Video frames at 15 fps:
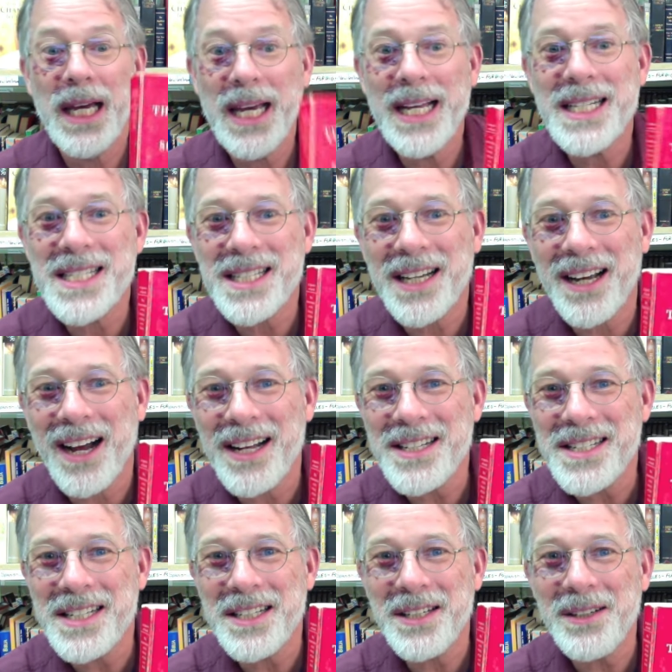It's the
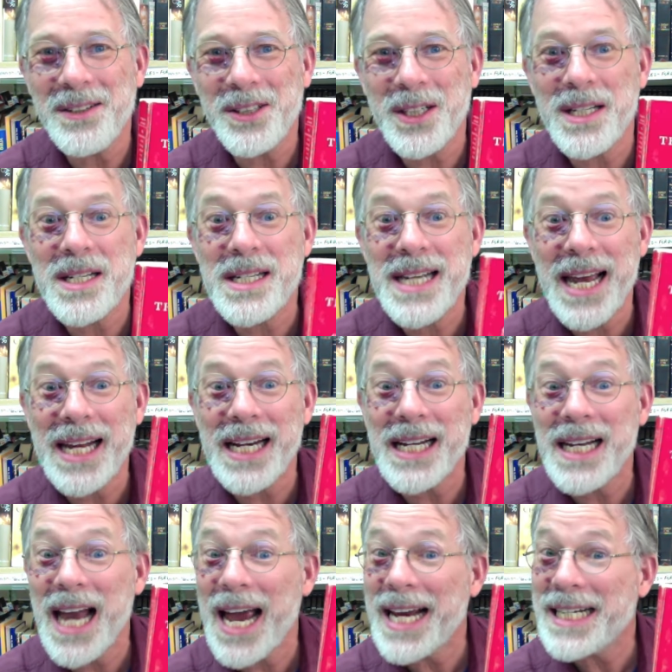Constitution's dated
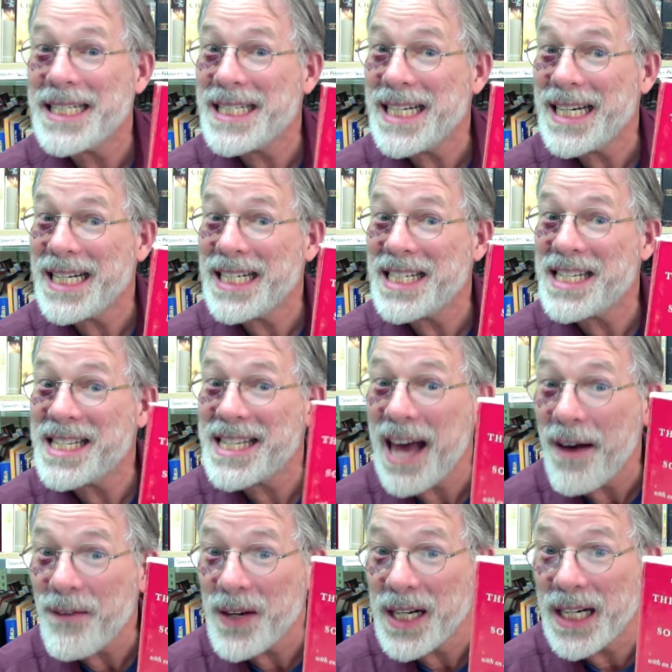
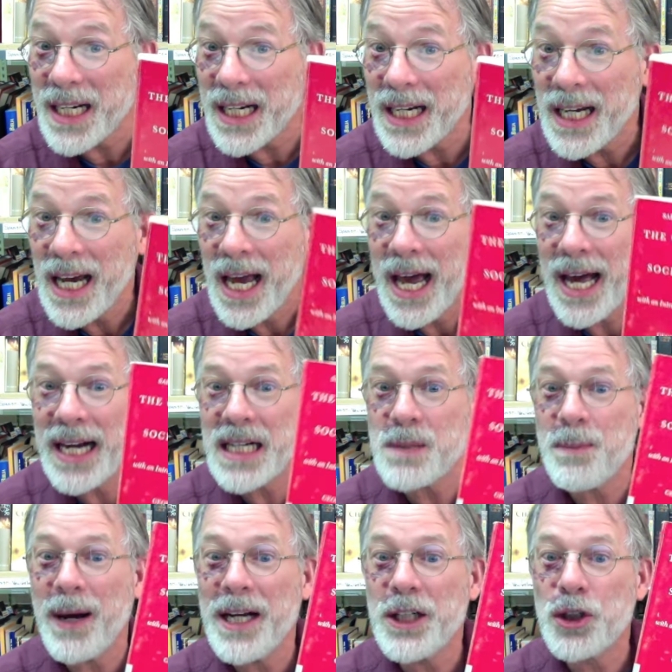1970, and it's
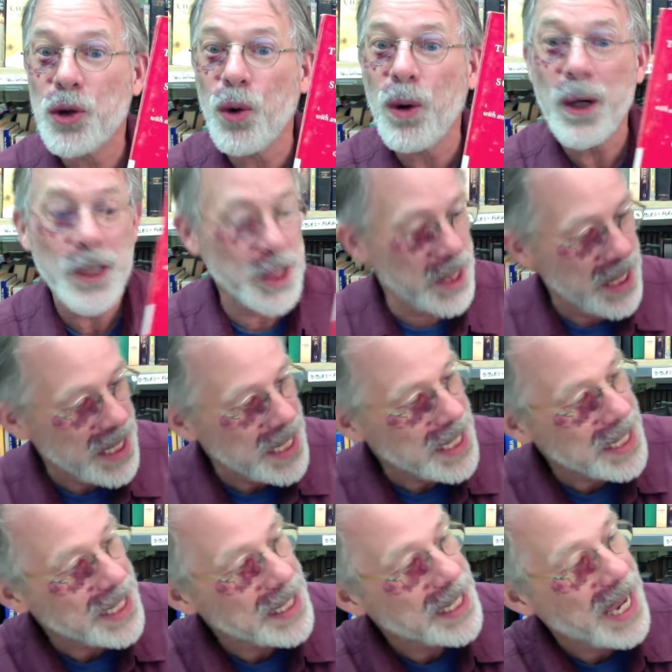by George
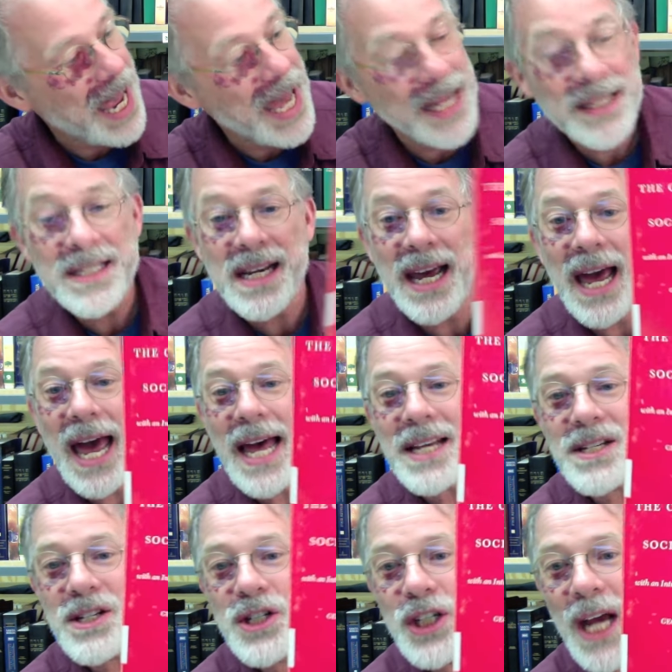E. Ganss,
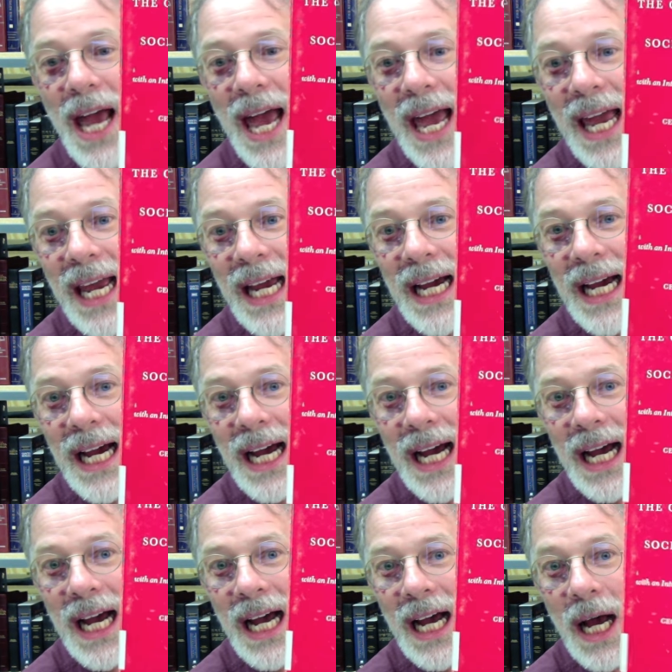S.J.,
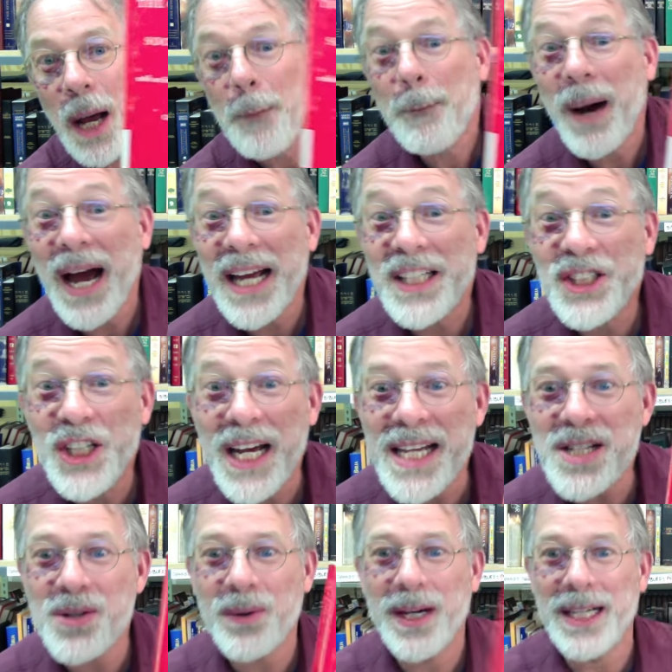by a
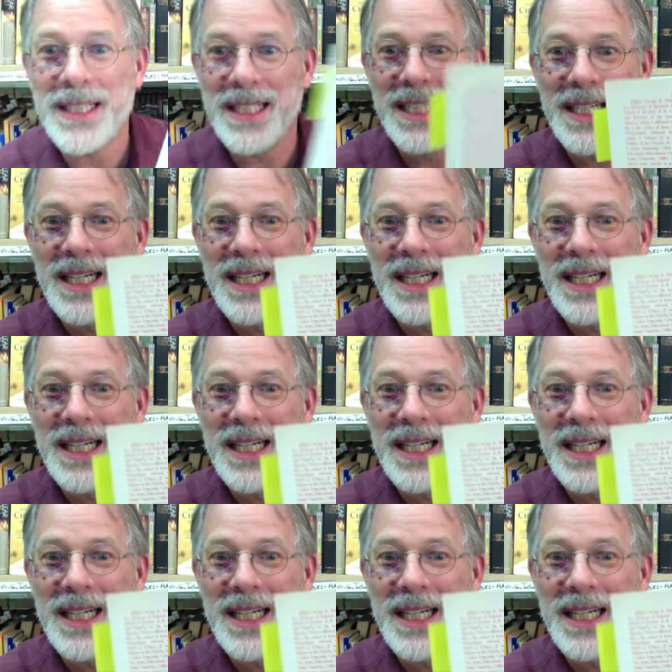Jesuit.